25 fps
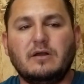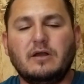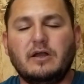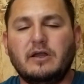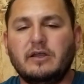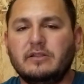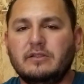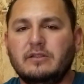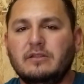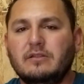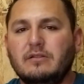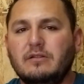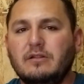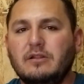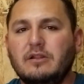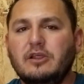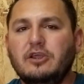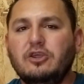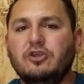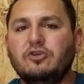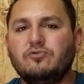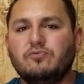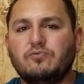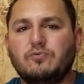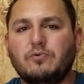on
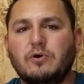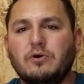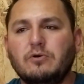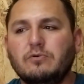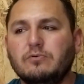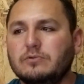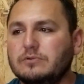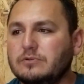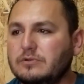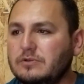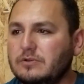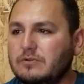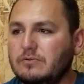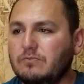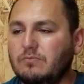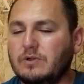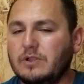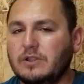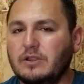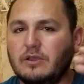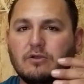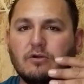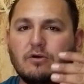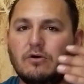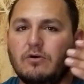leased roads,
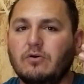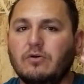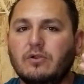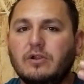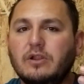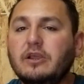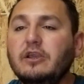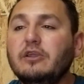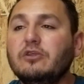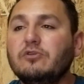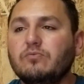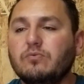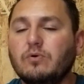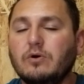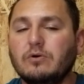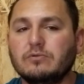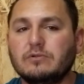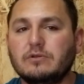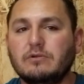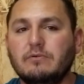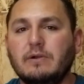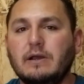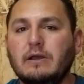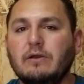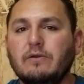what they call leased
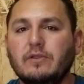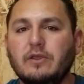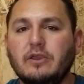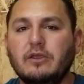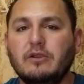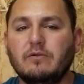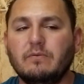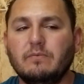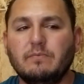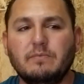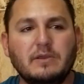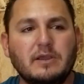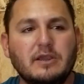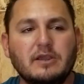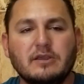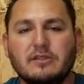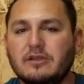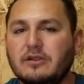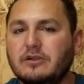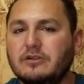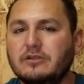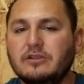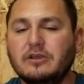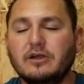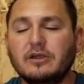roads around here, because
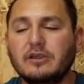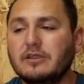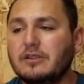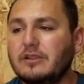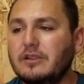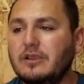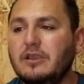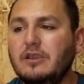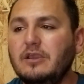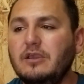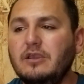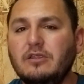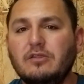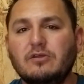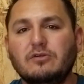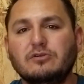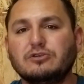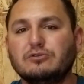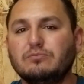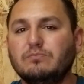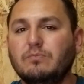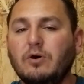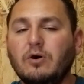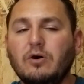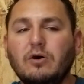they're dusty, they're
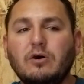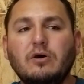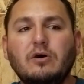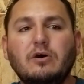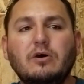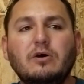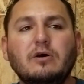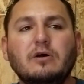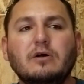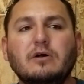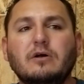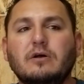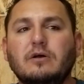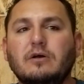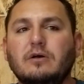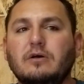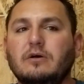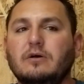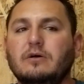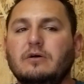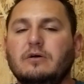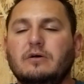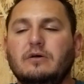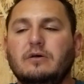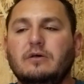small.
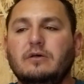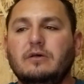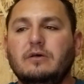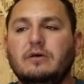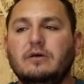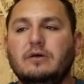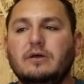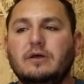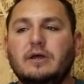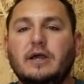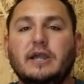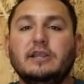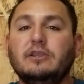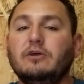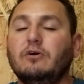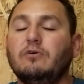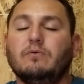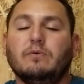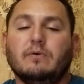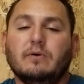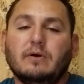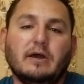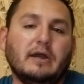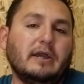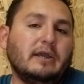I
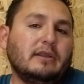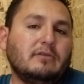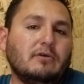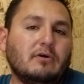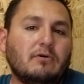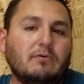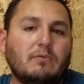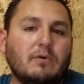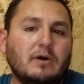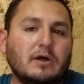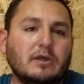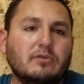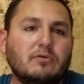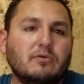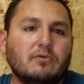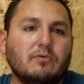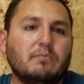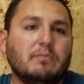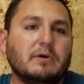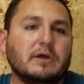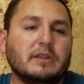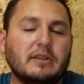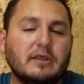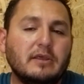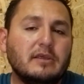don't want to,
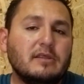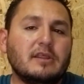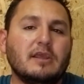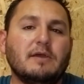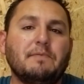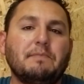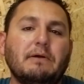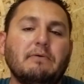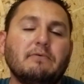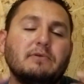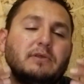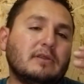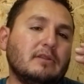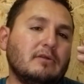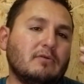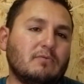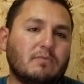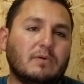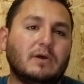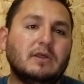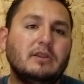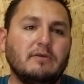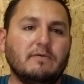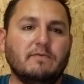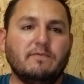but this time I was going to
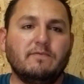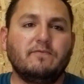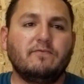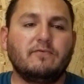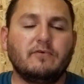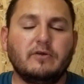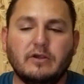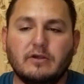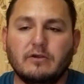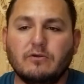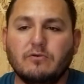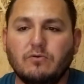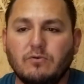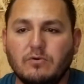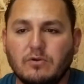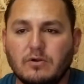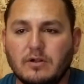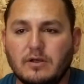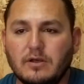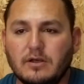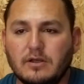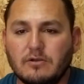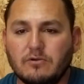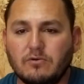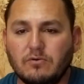run them for a
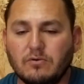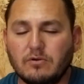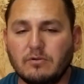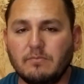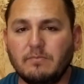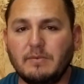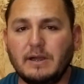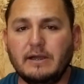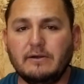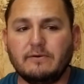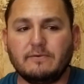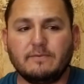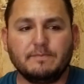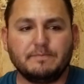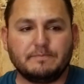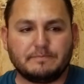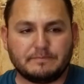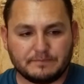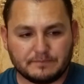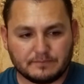quarter mile.